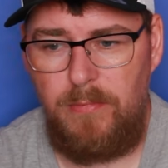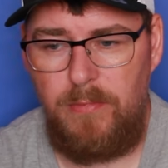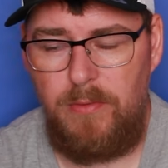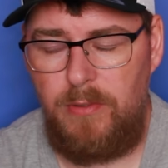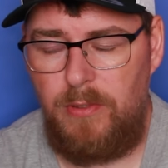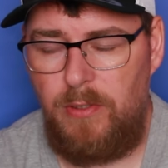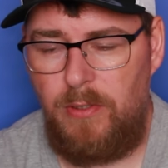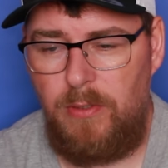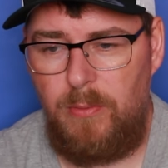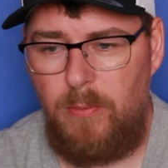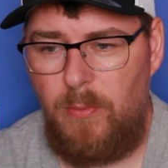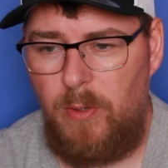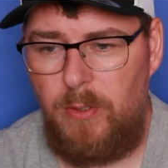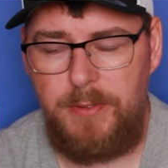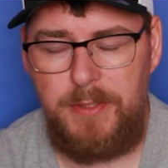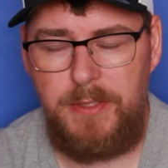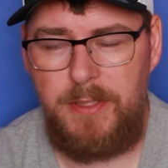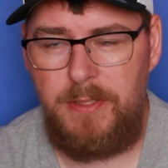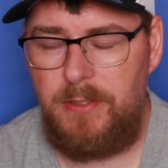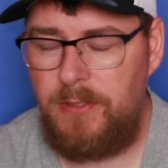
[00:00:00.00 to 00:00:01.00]
not
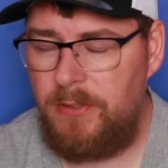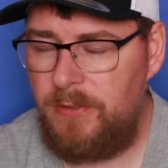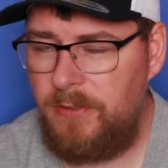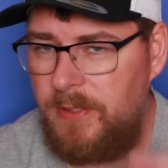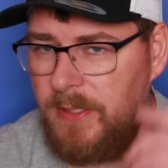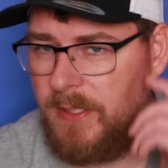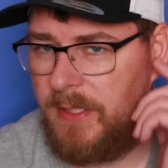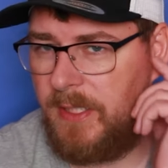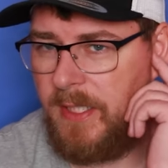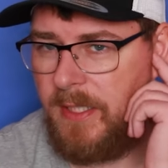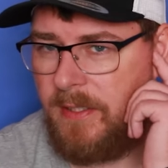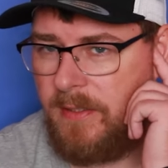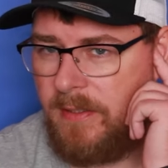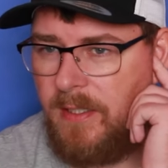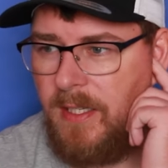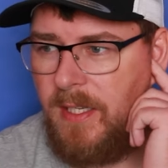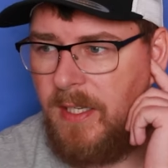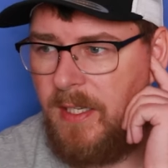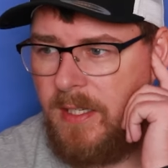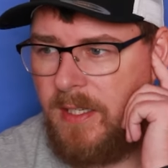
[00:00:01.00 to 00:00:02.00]
wanting to.
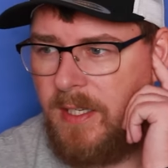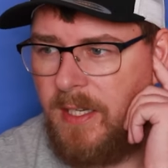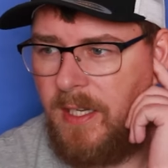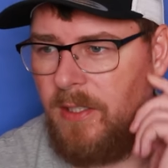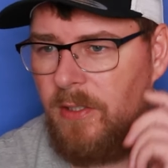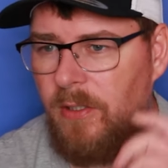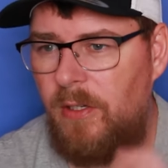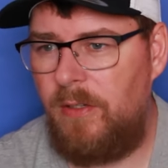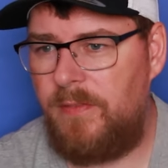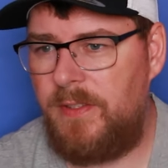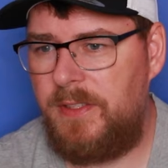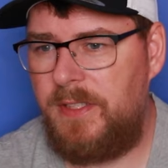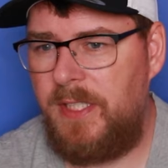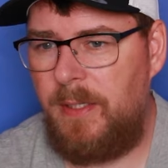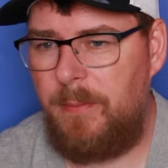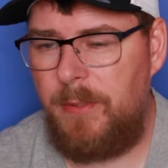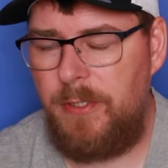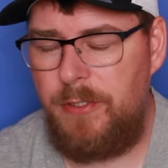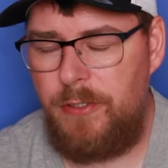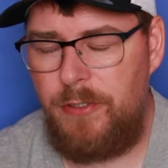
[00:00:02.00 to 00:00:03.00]
A lot of the
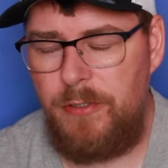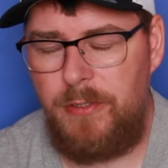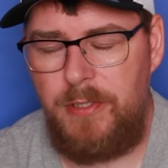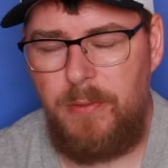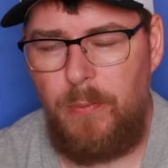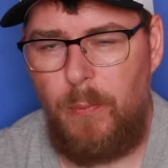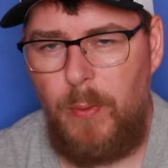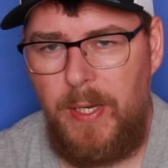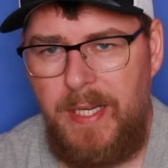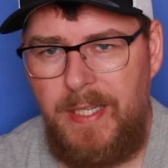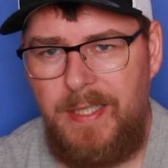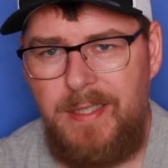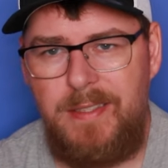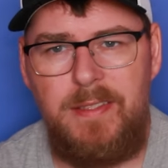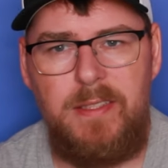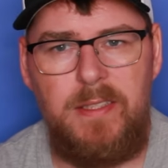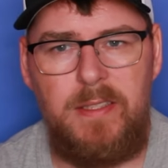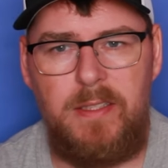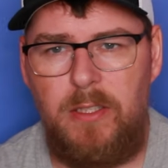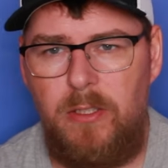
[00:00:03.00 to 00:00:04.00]
time it's due to
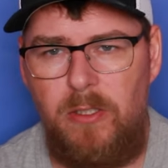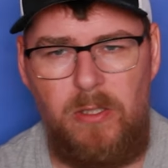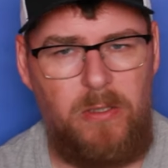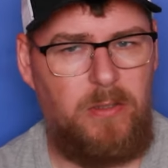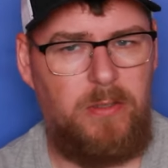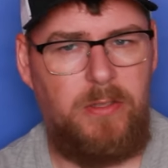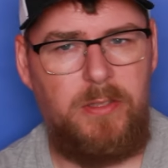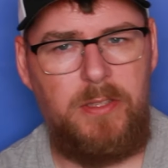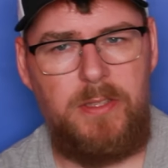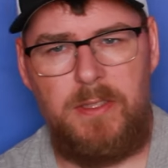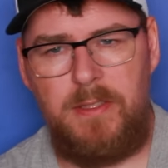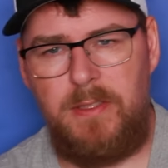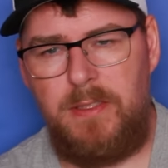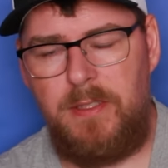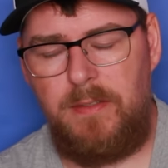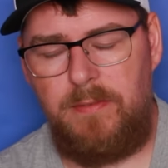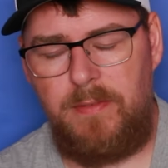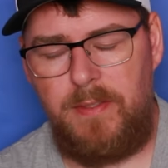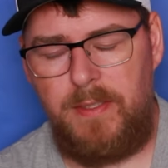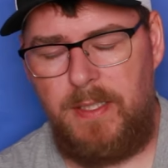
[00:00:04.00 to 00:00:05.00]
weight and cost and
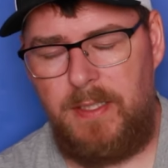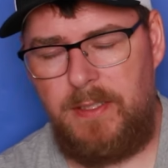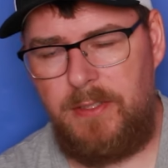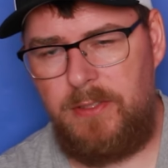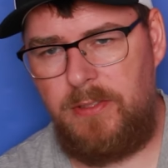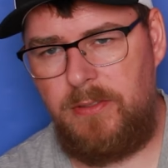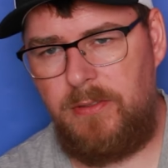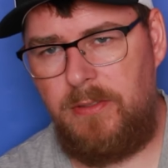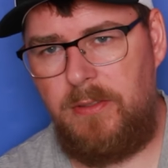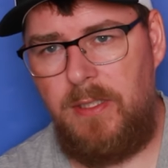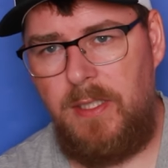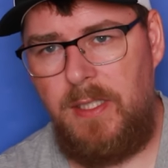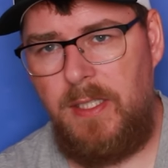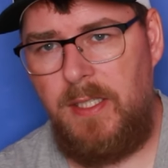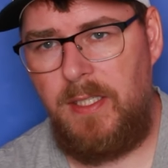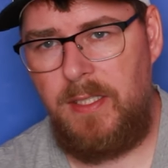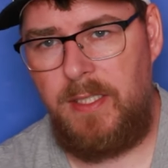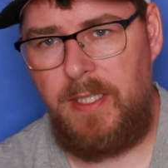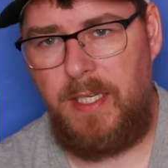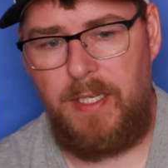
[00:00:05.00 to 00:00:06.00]
stuff like that. So
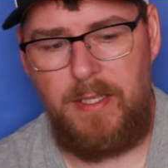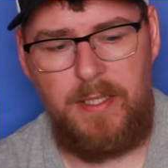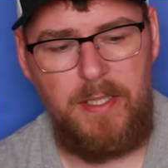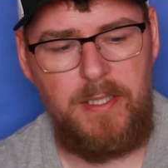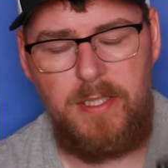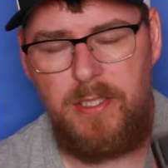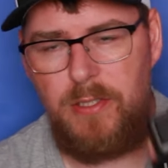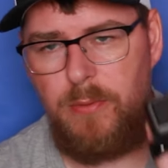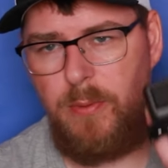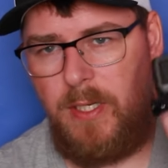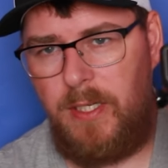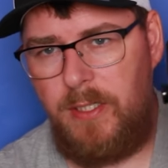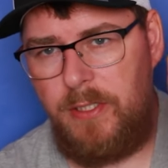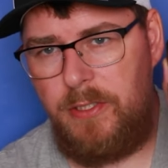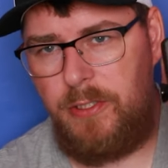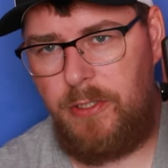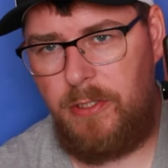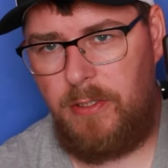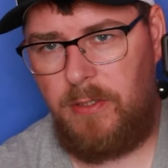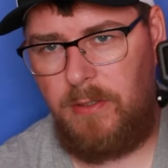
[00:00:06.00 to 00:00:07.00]
yeah, this is what I
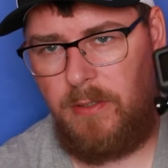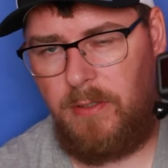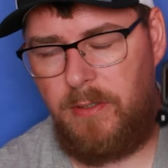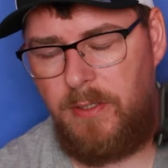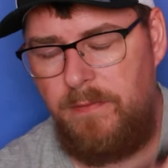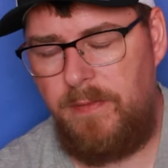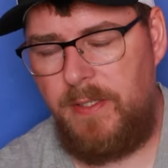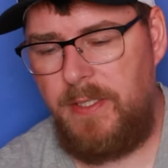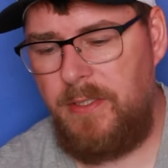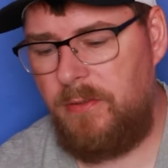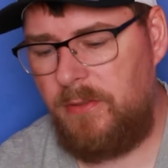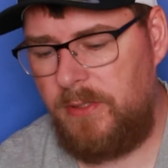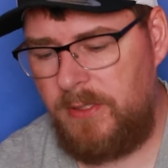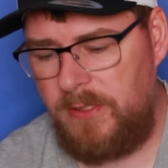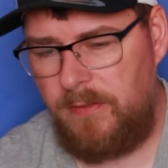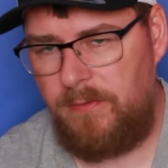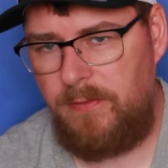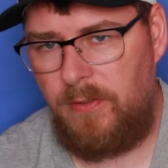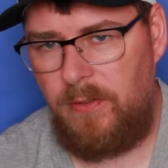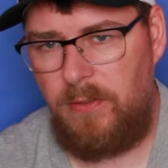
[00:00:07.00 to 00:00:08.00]
shoot a lot of the video
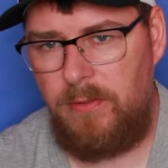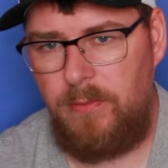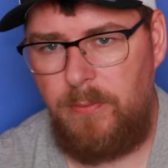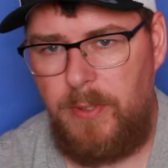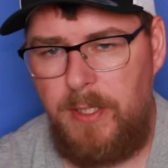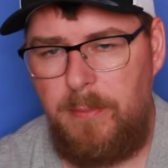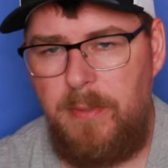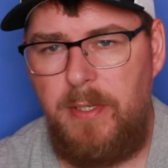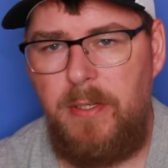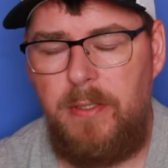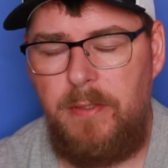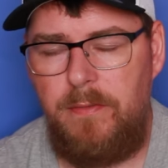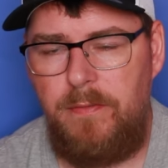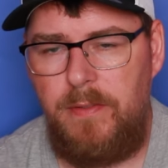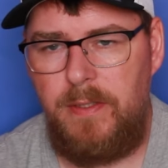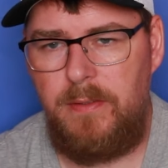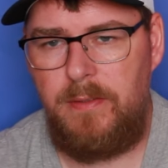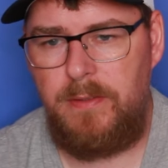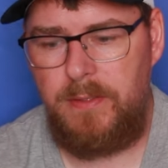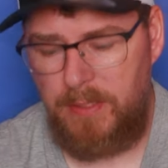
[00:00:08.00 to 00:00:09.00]
stuff on when I'm out in the
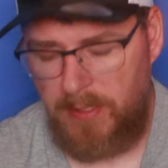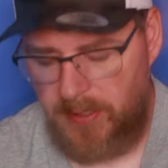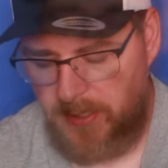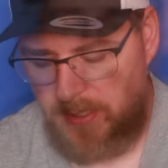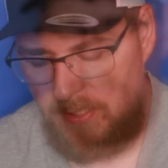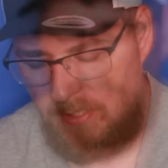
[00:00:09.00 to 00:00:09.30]
field.